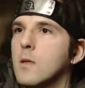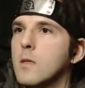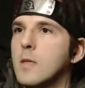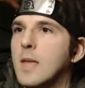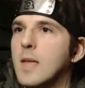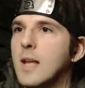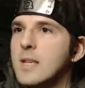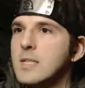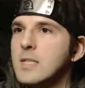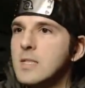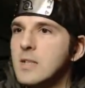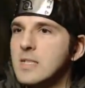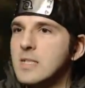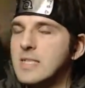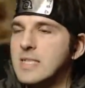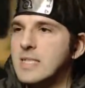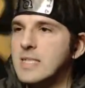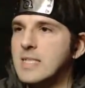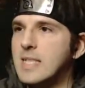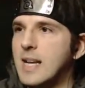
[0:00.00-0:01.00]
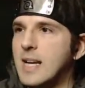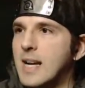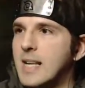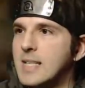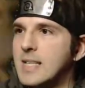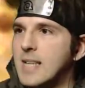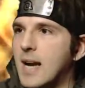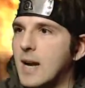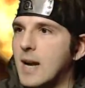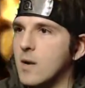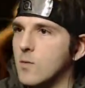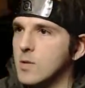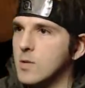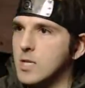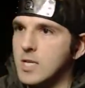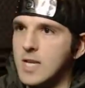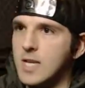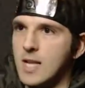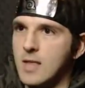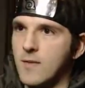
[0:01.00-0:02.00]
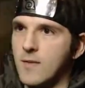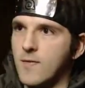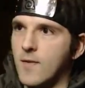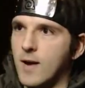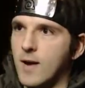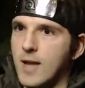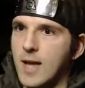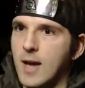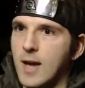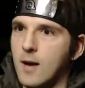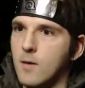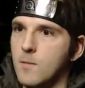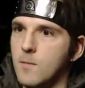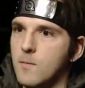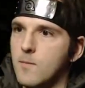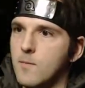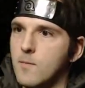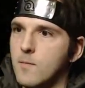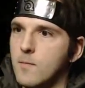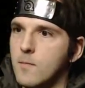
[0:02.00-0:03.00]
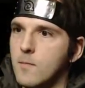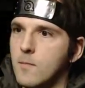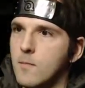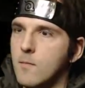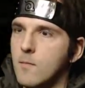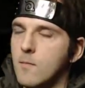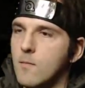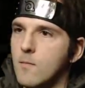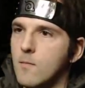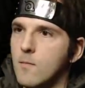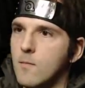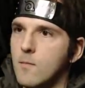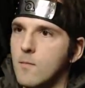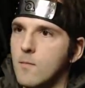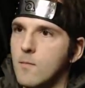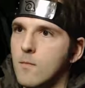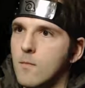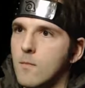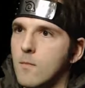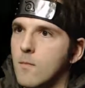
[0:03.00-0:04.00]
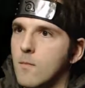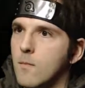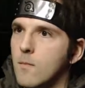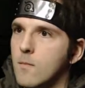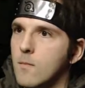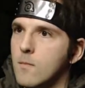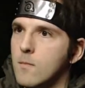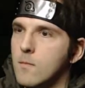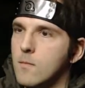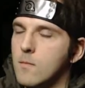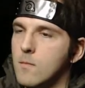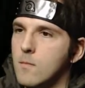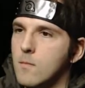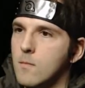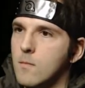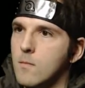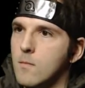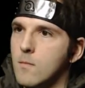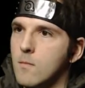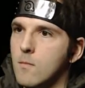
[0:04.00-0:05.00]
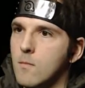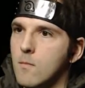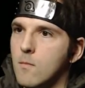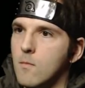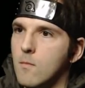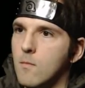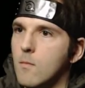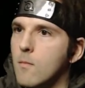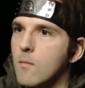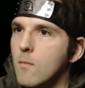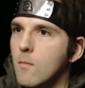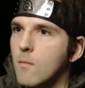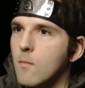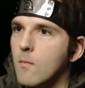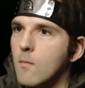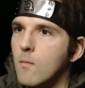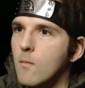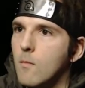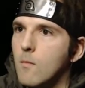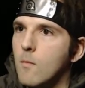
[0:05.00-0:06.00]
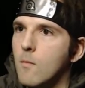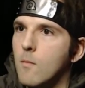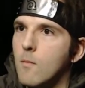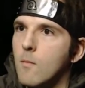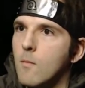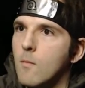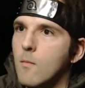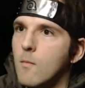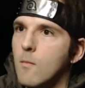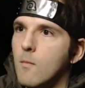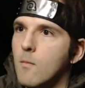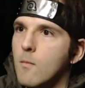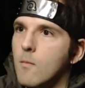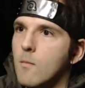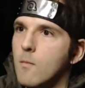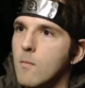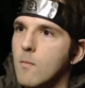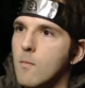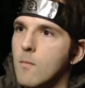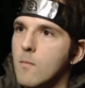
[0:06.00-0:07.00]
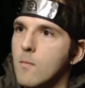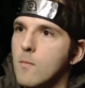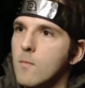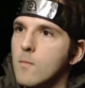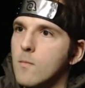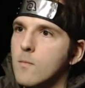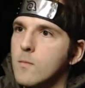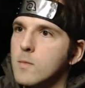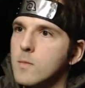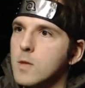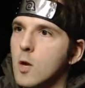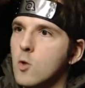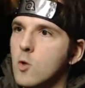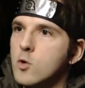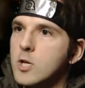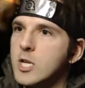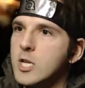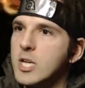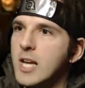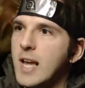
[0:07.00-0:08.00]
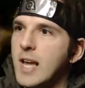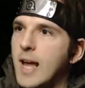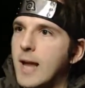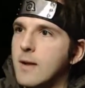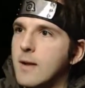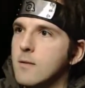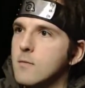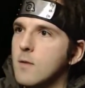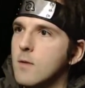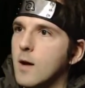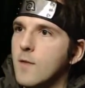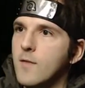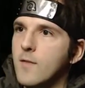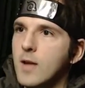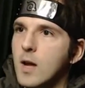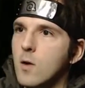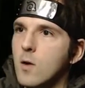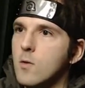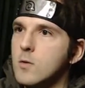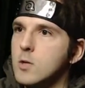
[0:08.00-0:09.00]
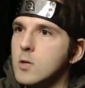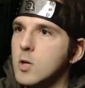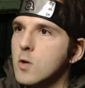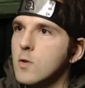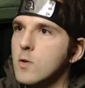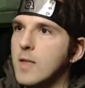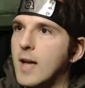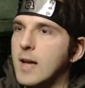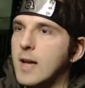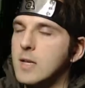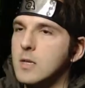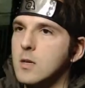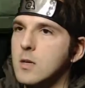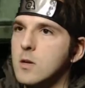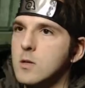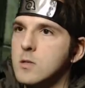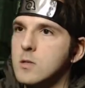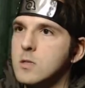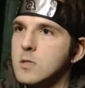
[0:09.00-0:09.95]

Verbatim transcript: Yeah, let's not dilly daddle and just get the fuck out. Warning. Catastrophic failure of fuel container. Evacuate the vessel immediately. No shit. I think I will do that. Good.